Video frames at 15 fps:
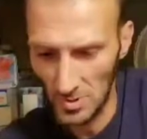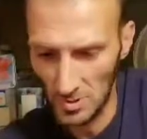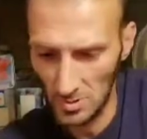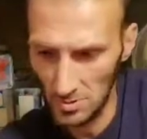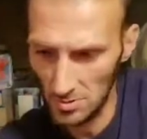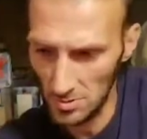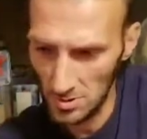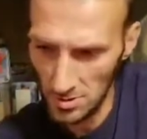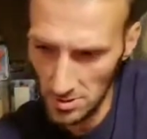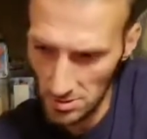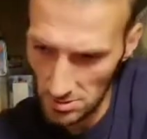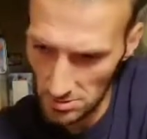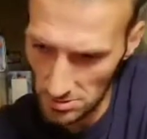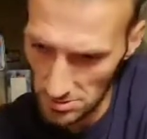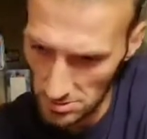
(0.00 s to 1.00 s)
I have no
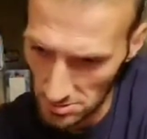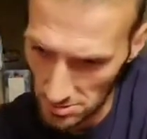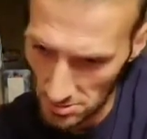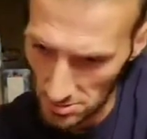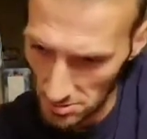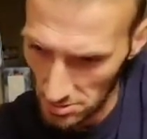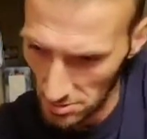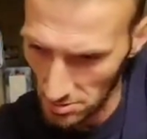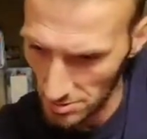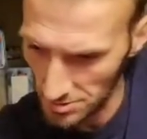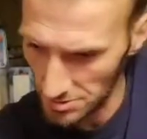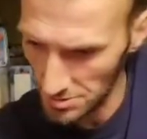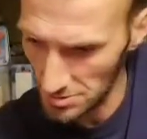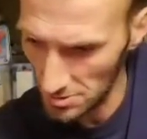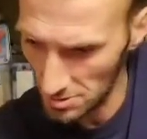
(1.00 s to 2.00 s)
idea emerging.
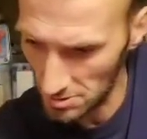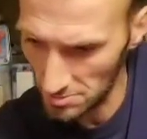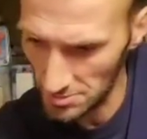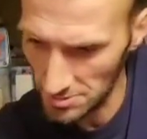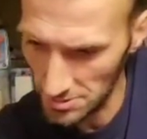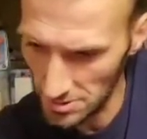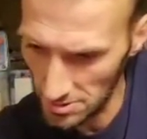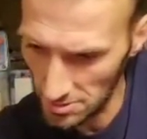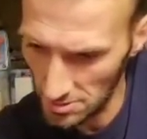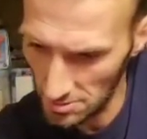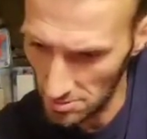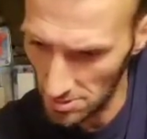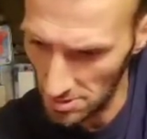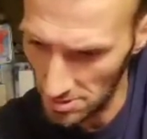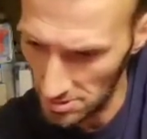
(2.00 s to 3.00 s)

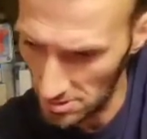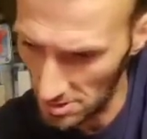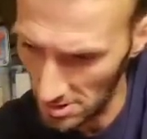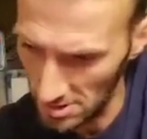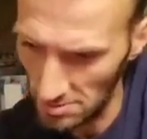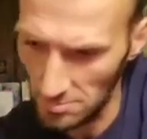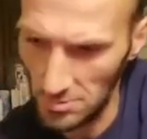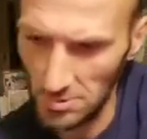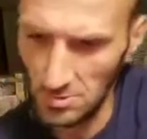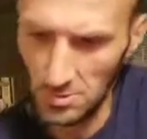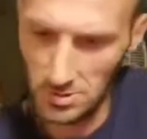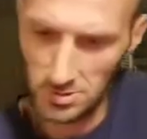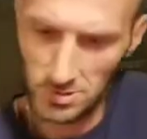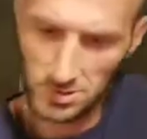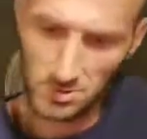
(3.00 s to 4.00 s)
Kristen
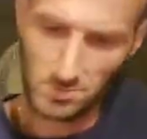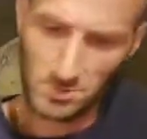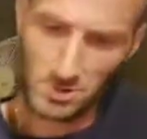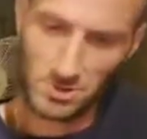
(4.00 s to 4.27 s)
Robertson.